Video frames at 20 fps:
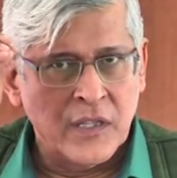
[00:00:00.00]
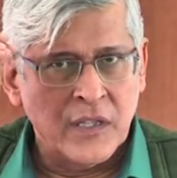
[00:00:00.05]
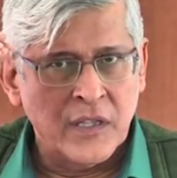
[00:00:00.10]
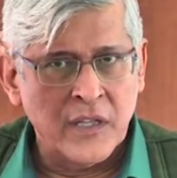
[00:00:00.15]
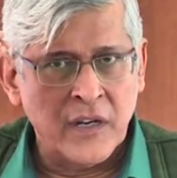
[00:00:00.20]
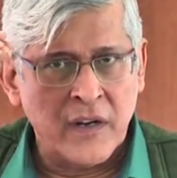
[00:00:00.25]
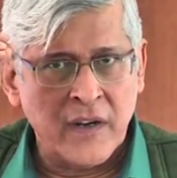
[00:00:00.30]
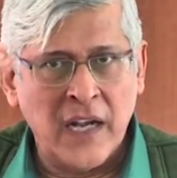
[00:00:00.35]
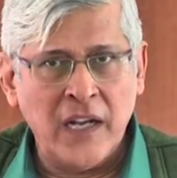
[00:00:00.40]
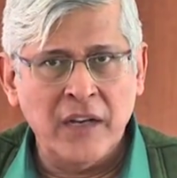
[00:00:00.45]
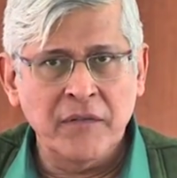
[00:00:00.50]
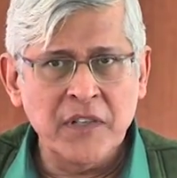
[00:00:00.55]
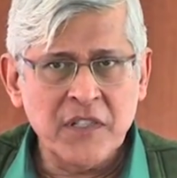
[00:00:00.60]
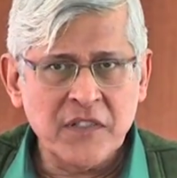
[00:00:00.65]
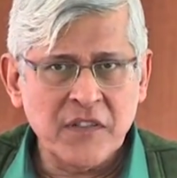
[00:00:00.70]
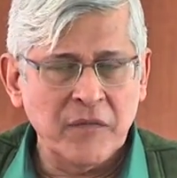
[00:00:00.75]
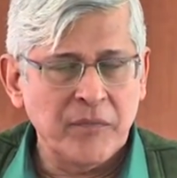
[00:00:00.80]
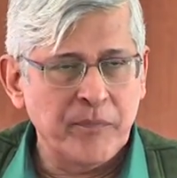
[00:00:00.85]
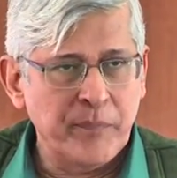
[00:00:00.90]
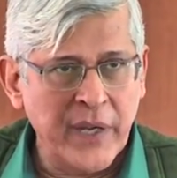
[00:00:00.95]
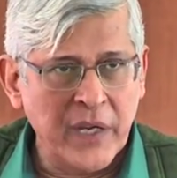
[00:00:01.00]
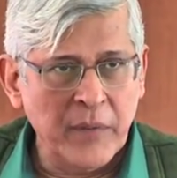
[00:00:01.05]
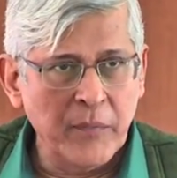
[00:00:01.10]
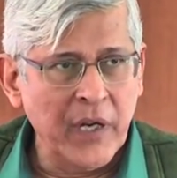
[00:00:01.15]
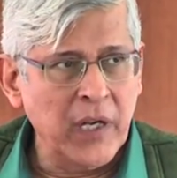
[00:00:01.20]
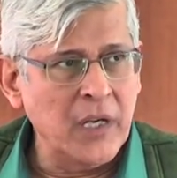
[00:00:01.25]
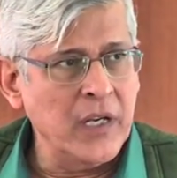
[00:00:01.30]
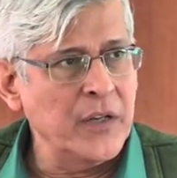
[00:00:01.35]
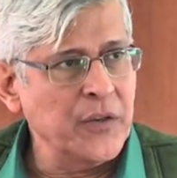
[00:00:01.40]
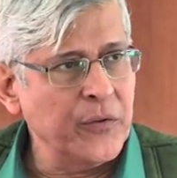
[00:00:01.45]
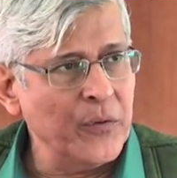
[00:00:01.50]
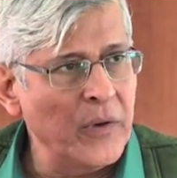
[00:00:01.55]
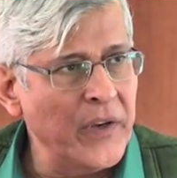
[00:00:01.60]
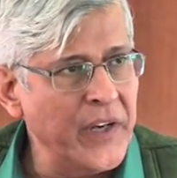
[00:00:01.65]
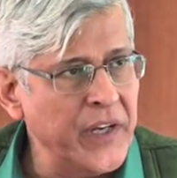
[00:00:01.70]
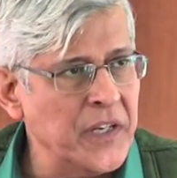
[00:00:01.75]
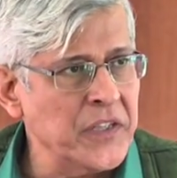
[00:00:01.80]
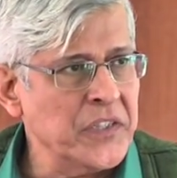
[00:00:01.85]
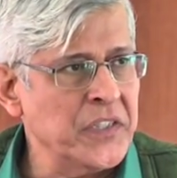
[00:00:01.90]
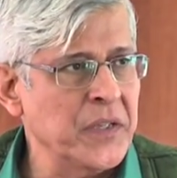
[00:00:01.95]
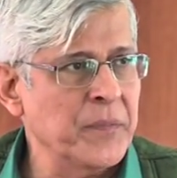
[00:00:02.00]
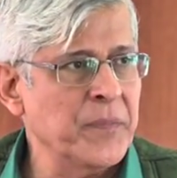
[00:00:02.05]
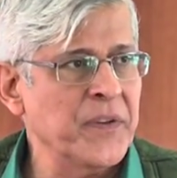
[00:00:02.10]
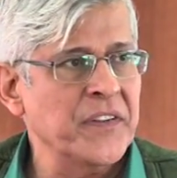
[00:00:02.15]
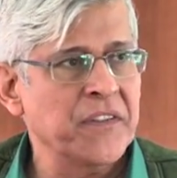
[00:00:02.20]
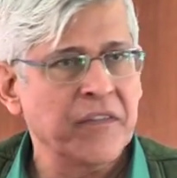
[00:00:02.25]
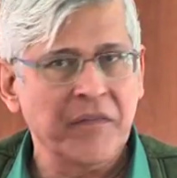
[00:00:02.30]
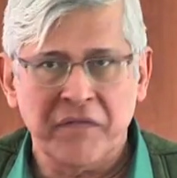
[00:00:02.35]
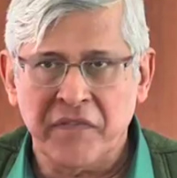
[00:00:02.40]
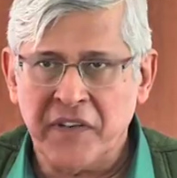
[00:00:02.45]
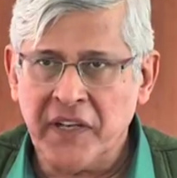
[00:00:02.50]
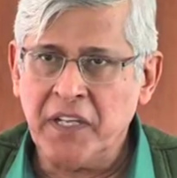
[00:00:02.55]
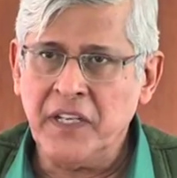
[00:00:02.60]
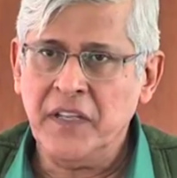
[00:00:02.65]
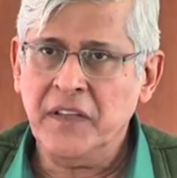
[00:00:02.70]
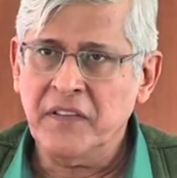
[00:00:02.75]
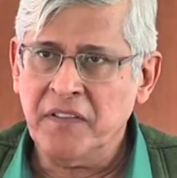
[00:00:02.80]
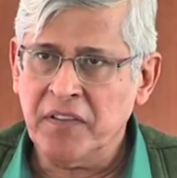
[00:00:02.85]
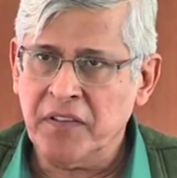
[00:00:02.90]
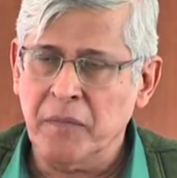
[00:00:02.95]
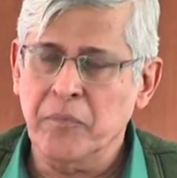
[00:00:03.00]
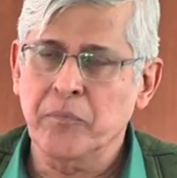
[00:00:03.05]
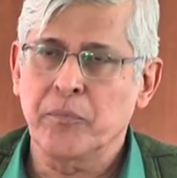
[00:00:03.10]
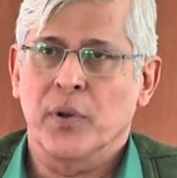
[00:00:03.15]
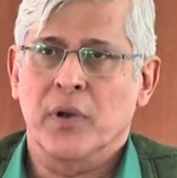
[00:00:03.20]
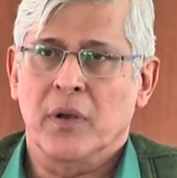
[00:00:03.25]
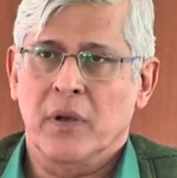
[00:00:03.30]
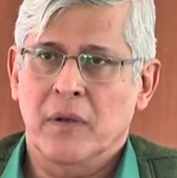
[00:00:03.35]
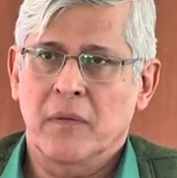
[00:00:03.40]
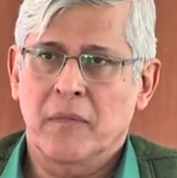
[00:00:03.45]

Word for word: the relevance of Pygmalion to leadership is very simple,